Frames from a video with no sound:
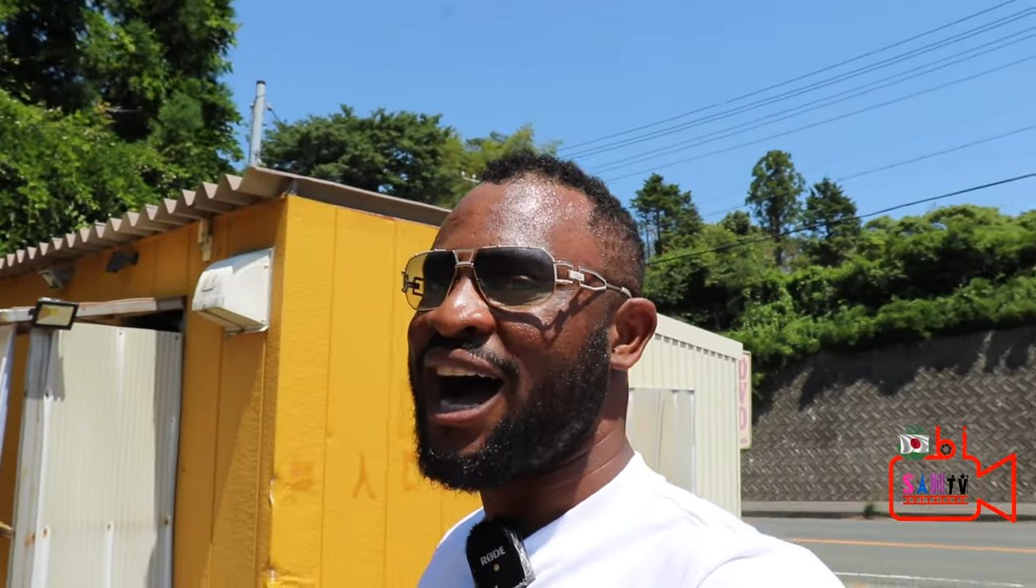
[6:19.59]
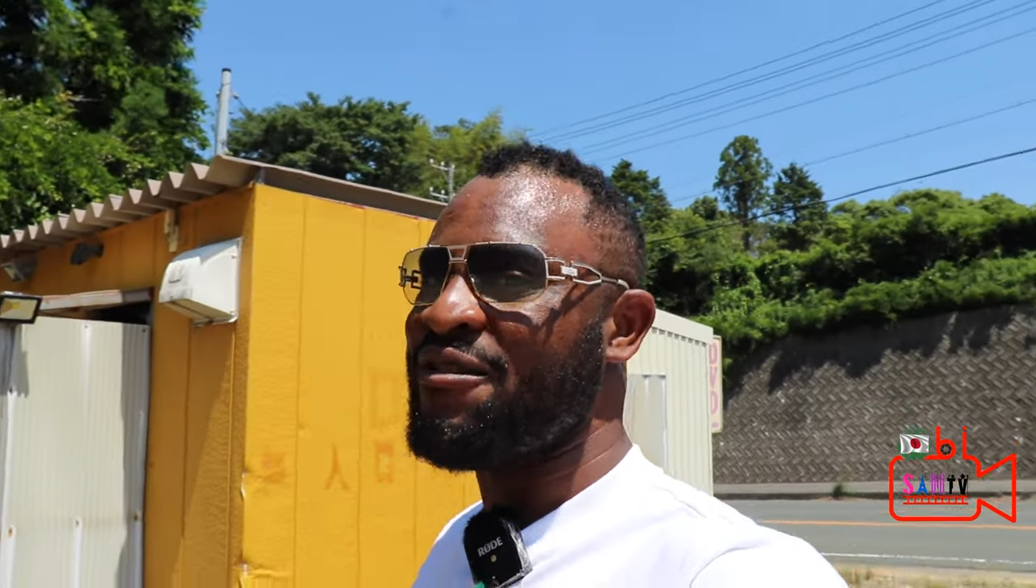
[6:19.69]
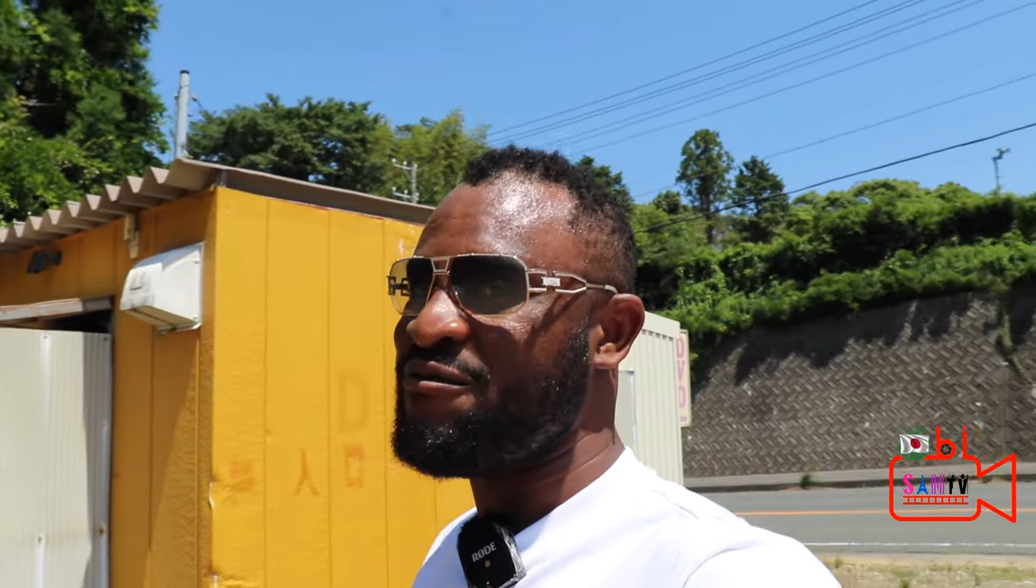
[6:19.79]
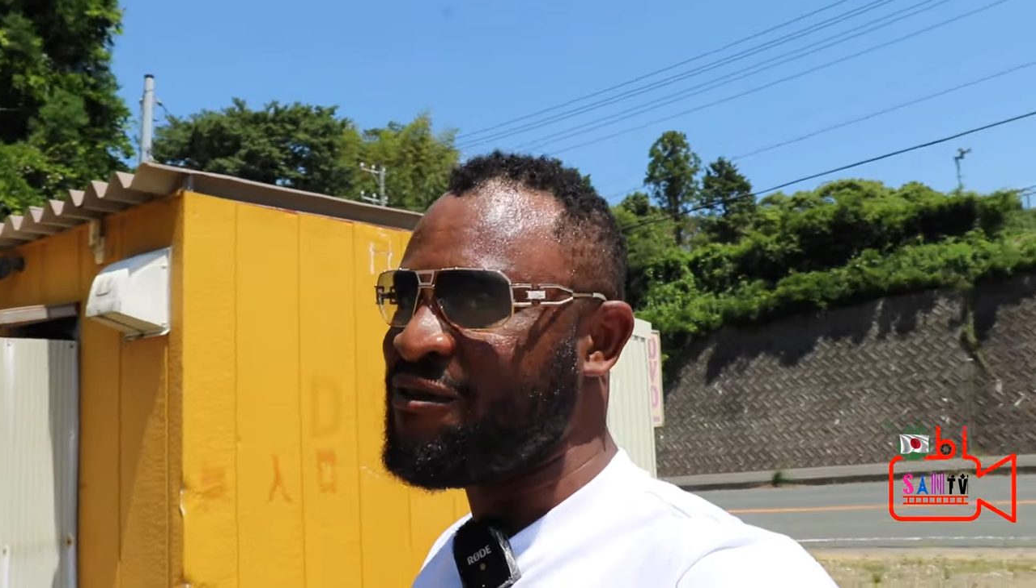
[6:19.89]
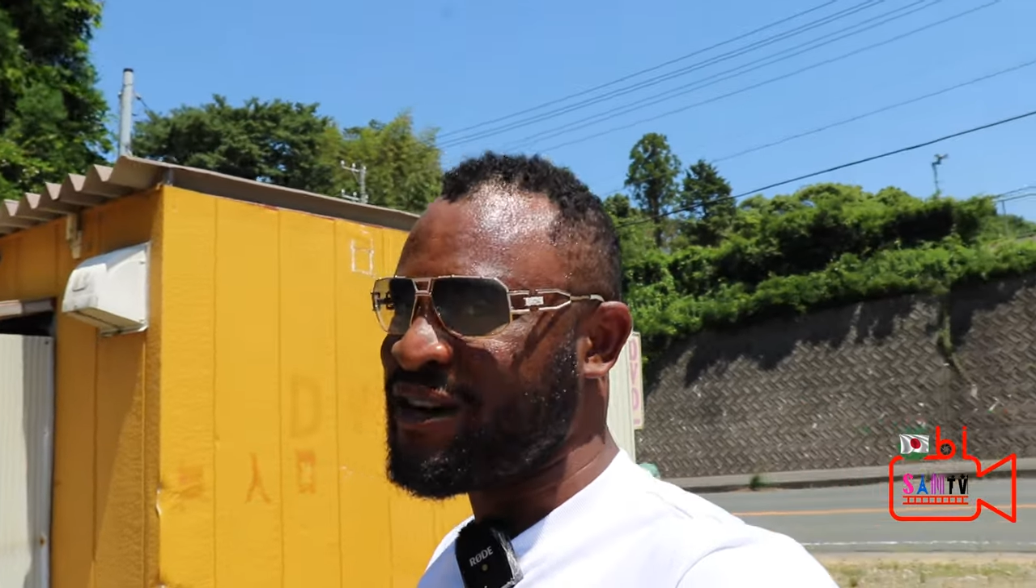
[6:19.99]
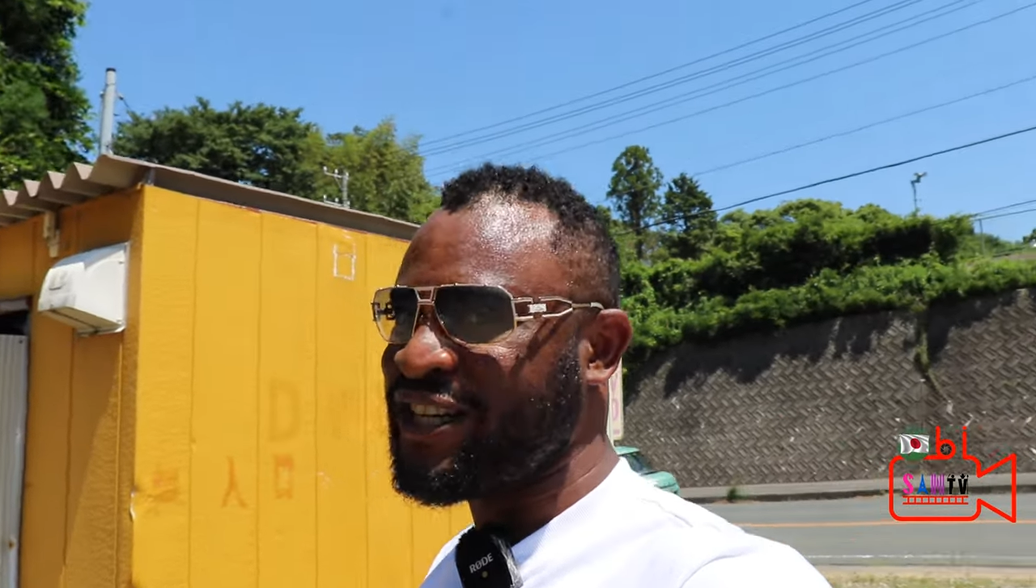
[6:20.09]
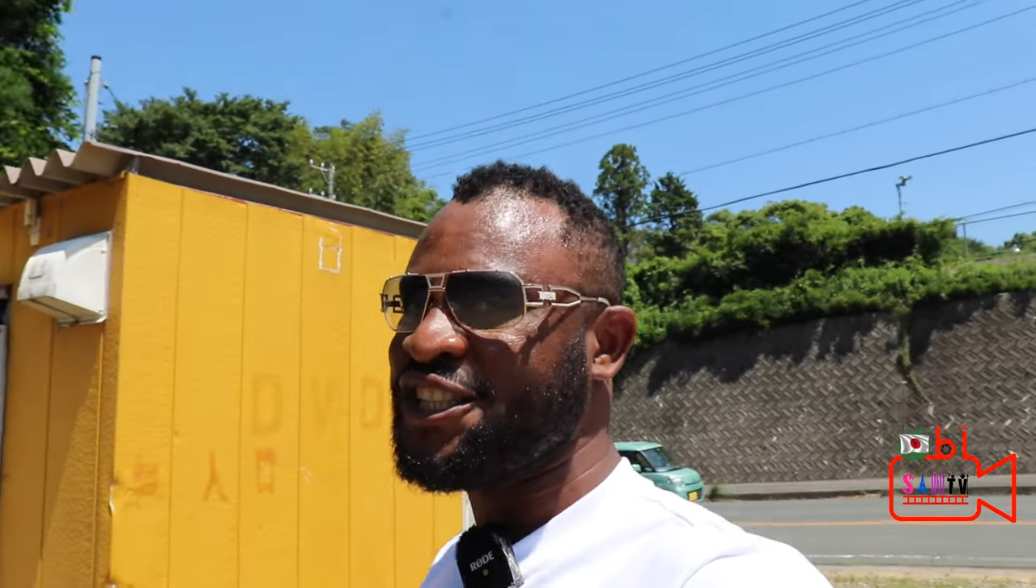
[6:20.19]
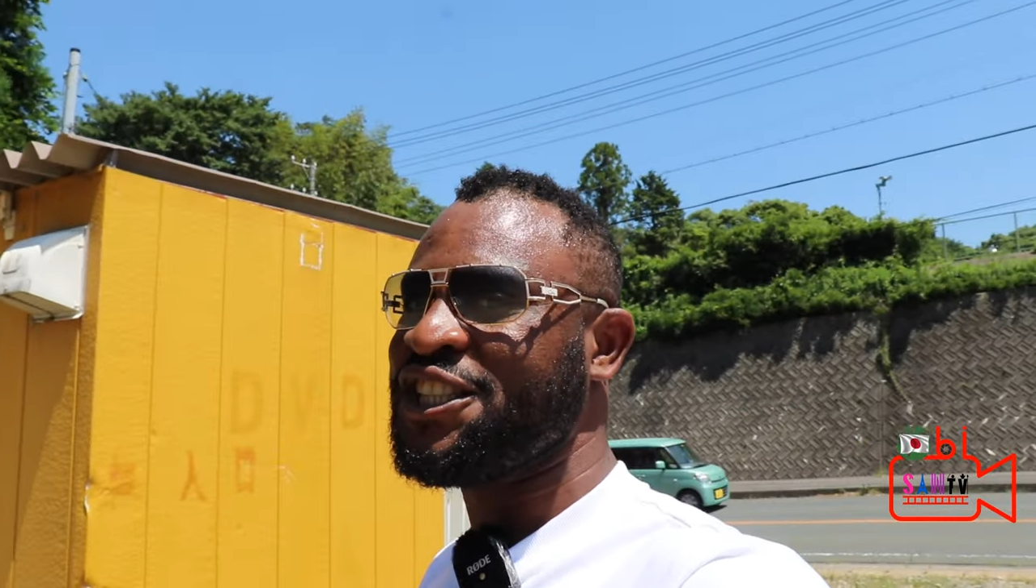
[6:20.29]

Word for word: are very